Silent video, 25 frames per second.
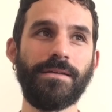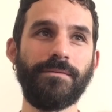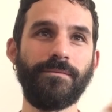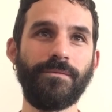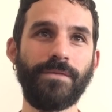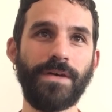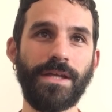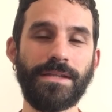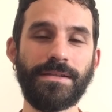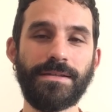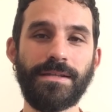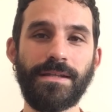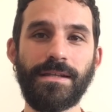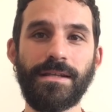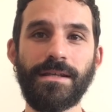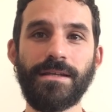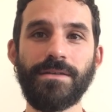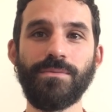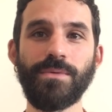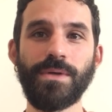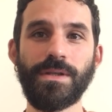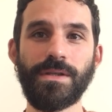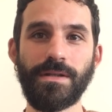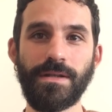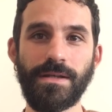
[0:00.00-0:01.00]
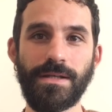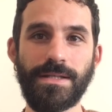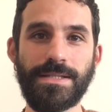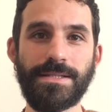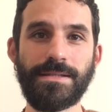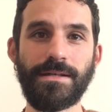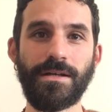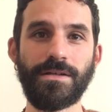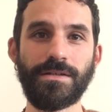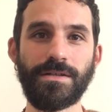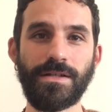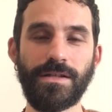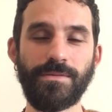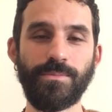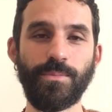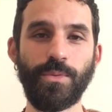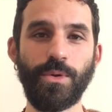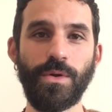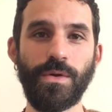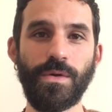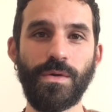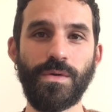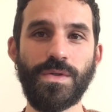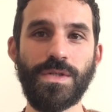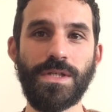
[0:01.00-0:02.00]
invented it, when they started
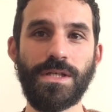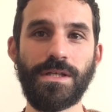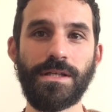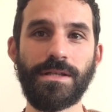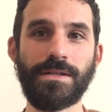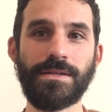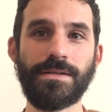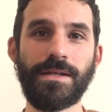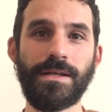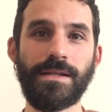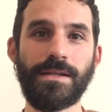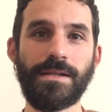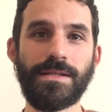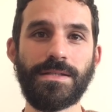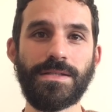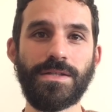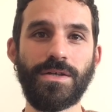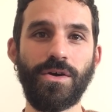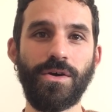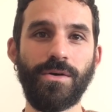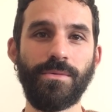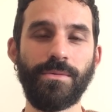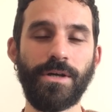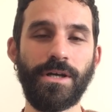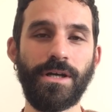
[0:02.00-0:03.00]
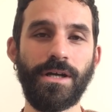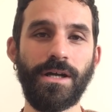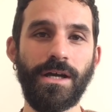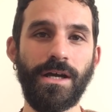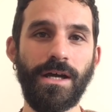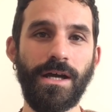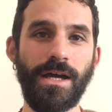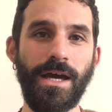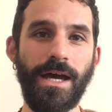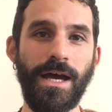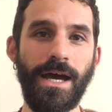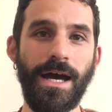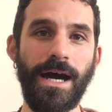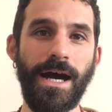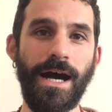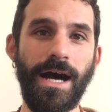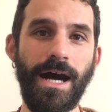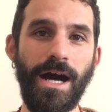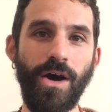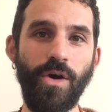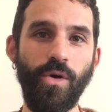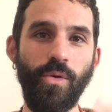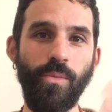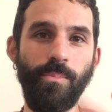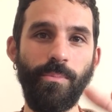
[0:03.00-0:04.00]
producing it, they discovered
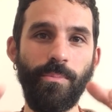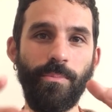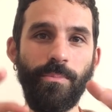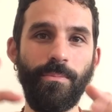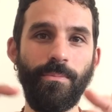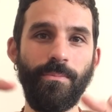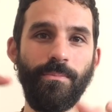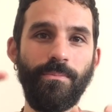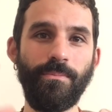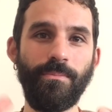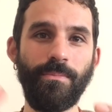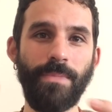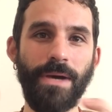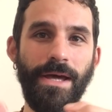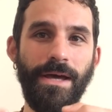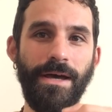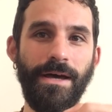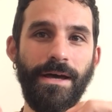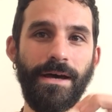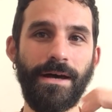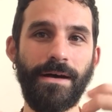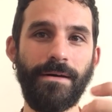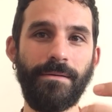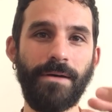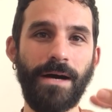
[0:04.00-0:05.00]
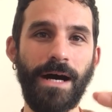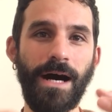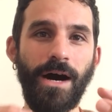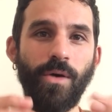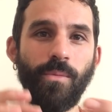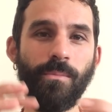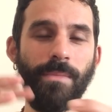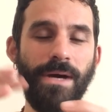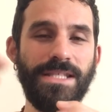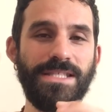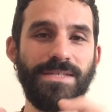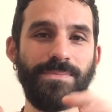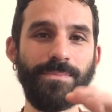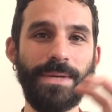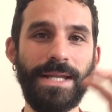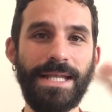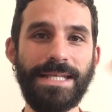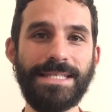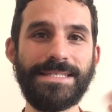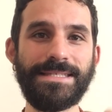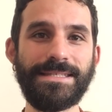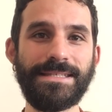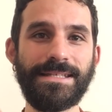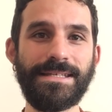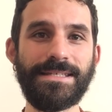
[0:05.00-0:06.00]
how, uh, how much
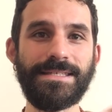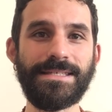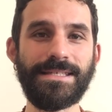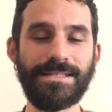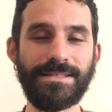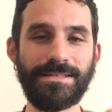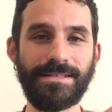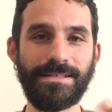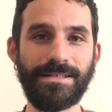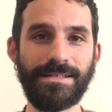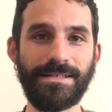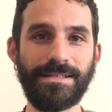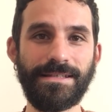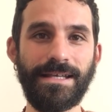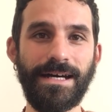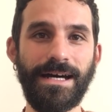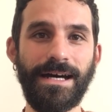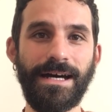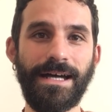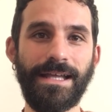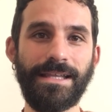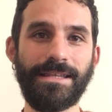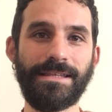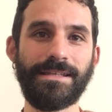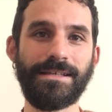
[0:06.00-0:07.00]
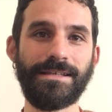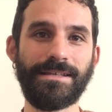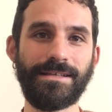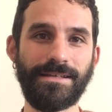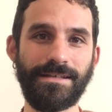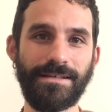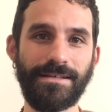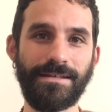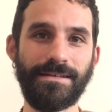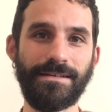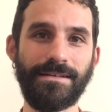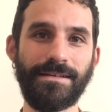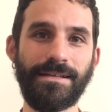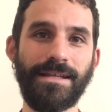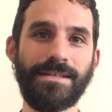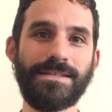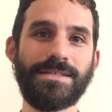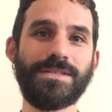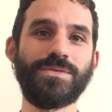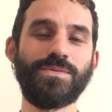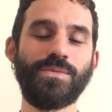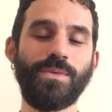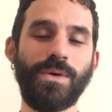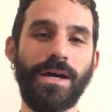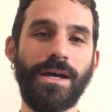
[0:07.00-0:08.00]
plasticity it had.
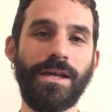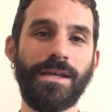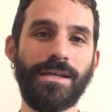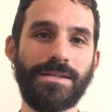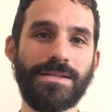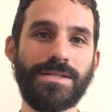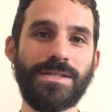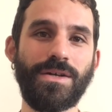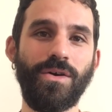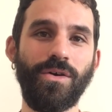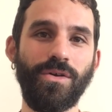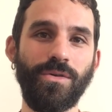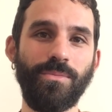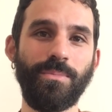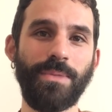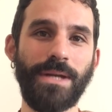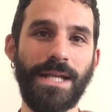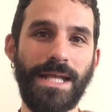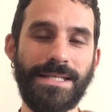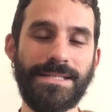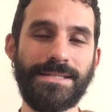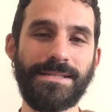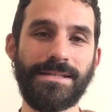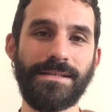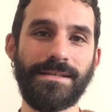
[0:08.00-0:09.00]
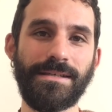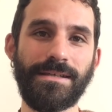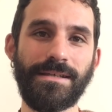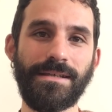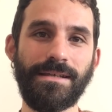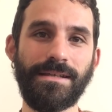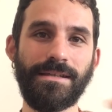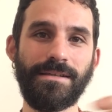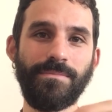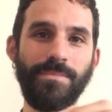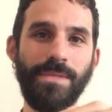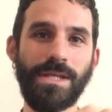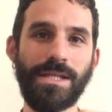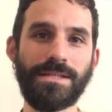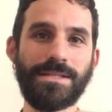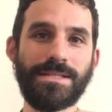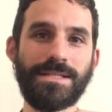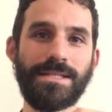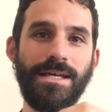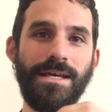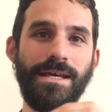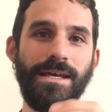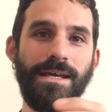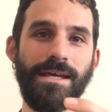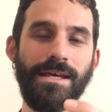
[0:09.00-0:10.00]
That's why it's called plastic. It
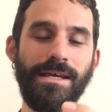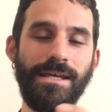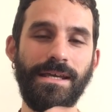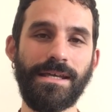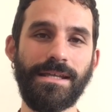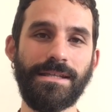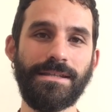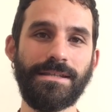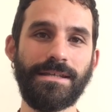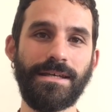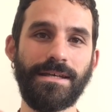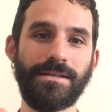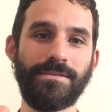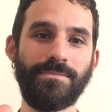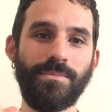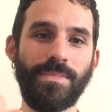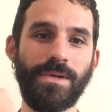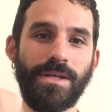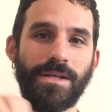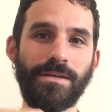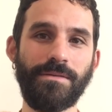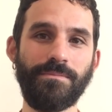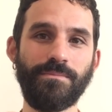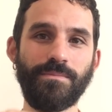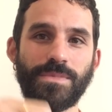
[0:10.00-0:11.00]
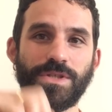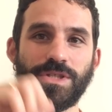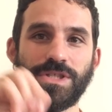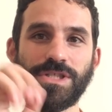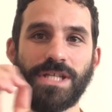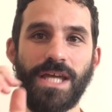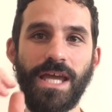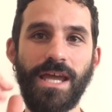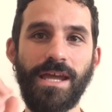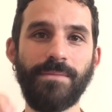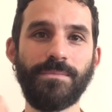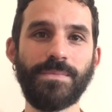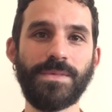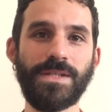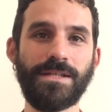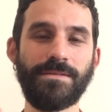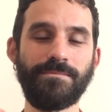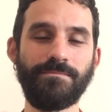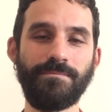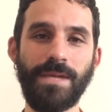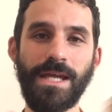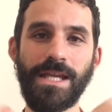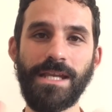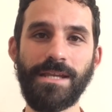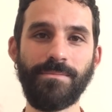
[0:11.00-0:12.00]
means it can be shaped
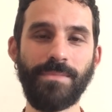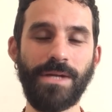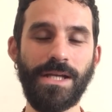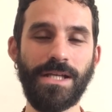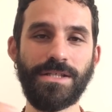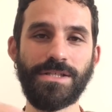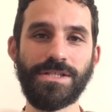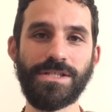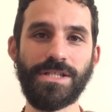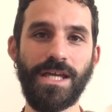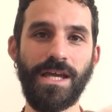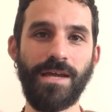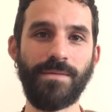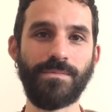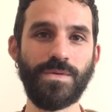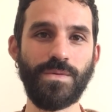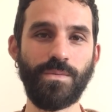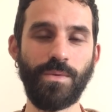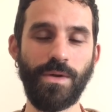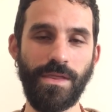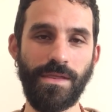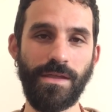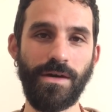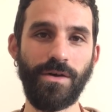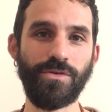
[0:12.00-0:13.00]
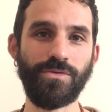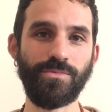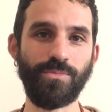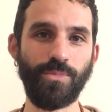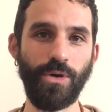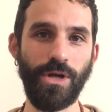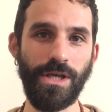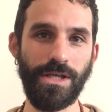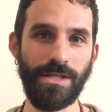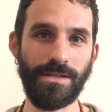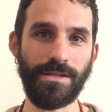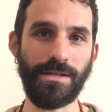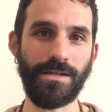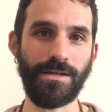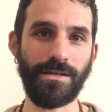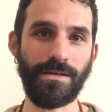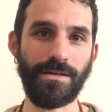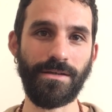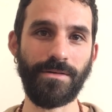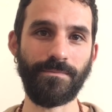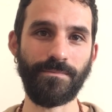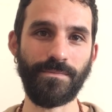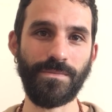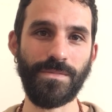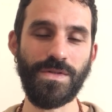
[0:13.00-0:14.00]
in many, many shapes without breaking.
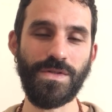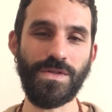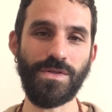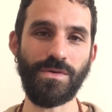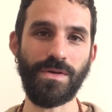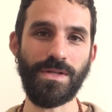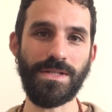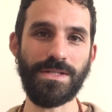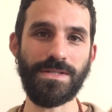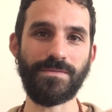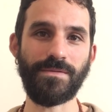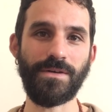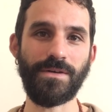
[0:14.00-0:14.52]
So it's